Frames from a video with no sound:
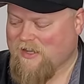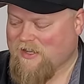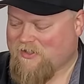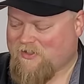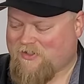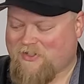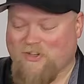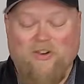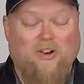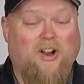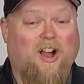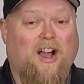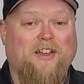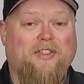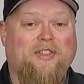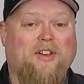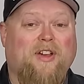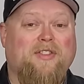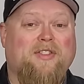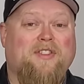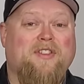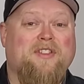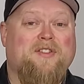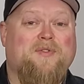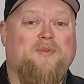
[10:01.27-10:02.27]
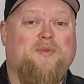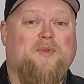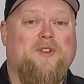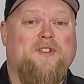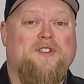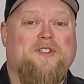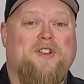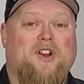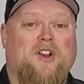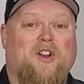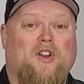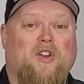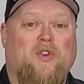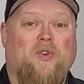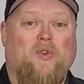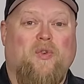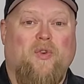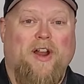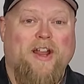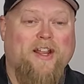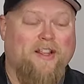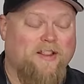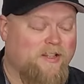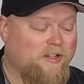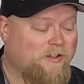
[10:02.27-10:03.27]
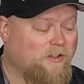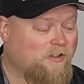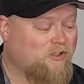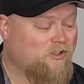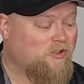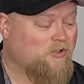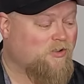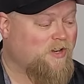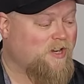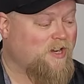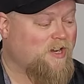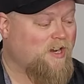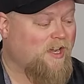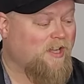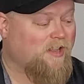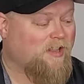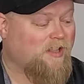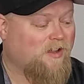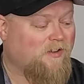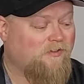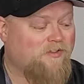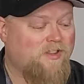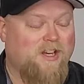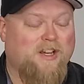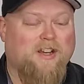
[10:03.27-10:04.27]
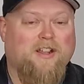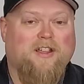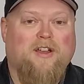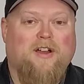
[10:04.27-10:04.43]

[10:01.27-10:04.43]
So I thought this was a great little treat. I love that it